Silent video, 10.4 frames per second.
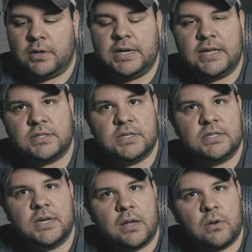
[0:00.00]
yes,
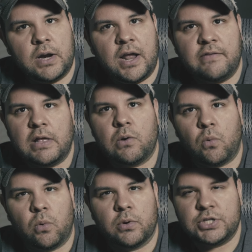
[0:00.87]
it's not going to have that
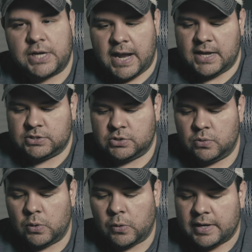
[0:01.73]
orange cast
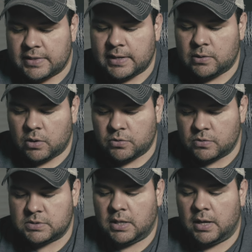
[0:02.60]
to it or anything along
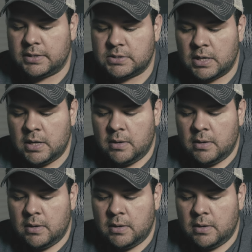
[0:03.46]
those lines.